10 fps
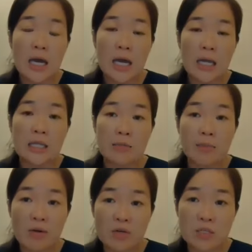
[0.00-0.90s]
in the
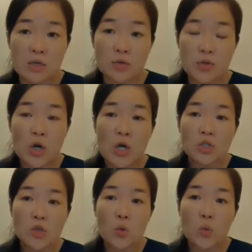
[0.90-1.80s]
blood vessels
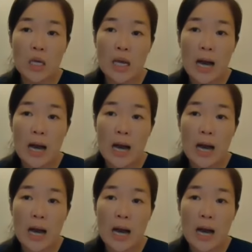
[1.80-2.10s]
so we